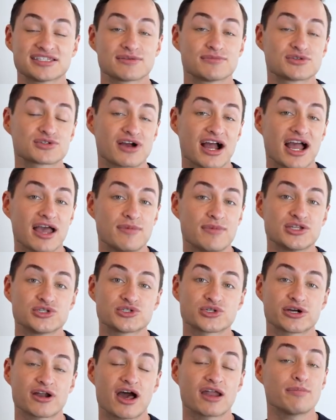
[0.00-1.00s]
subscribe, and
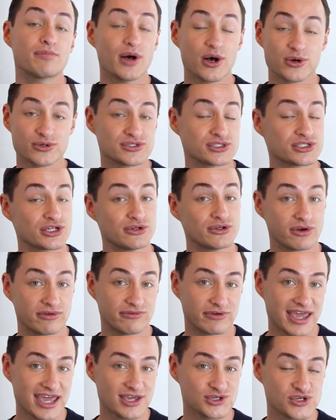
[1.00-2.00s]
turn on post
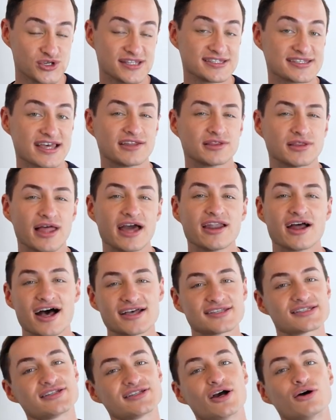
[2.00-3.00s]
notifications, and let
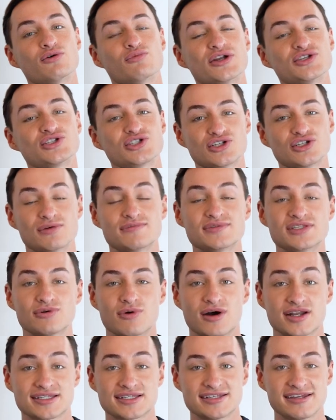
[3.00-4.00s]
us know which dupes you
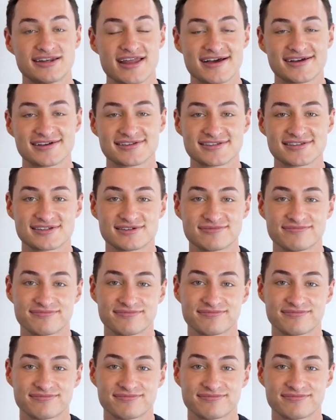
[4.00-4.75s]
want to see next.